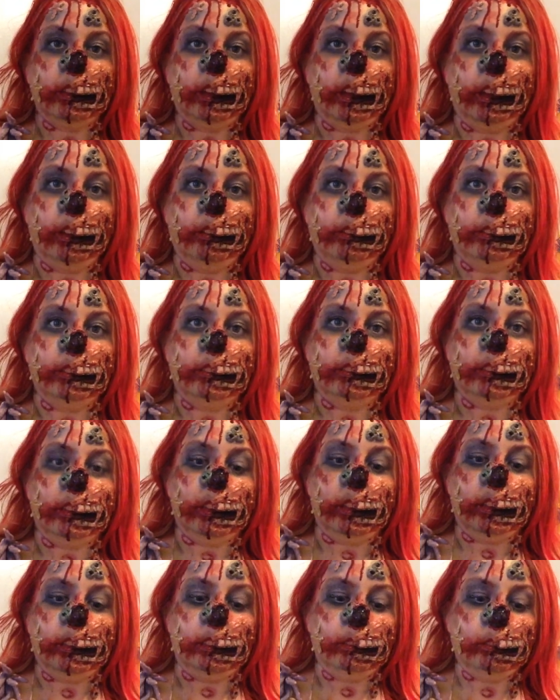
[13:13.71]
Ariel's
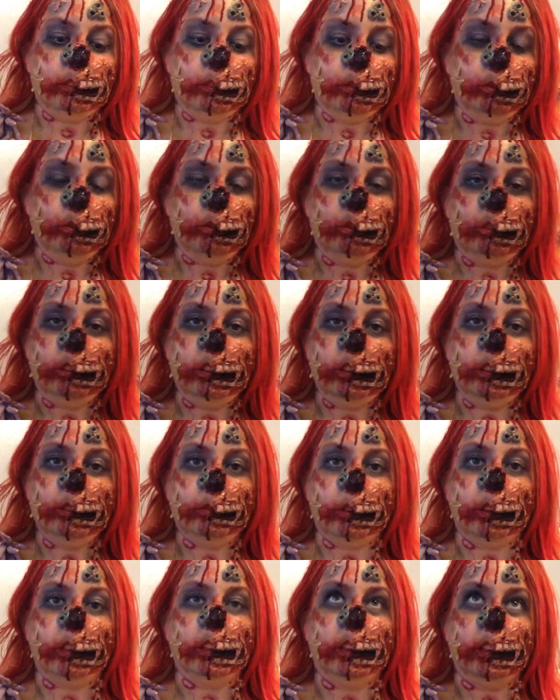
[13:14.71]
eating sushi,
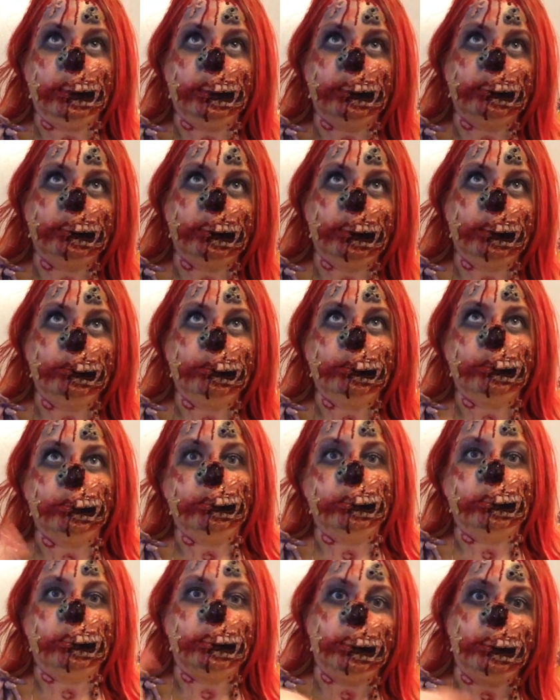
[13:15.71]
well, eating herself, so
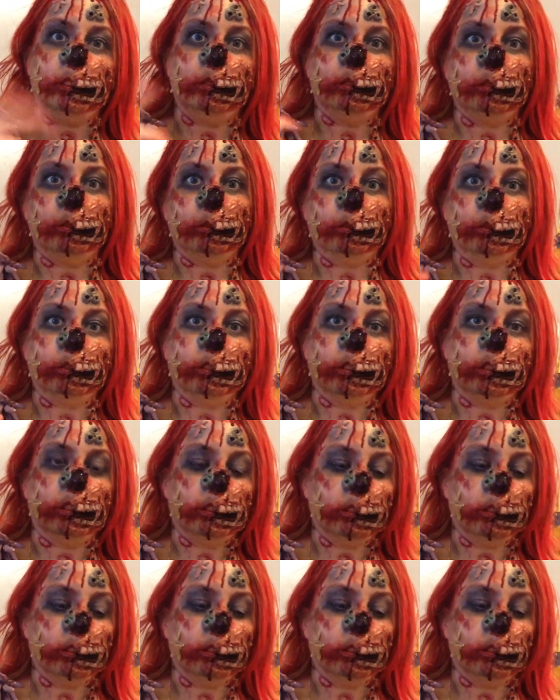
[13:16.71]
she's eating sushi,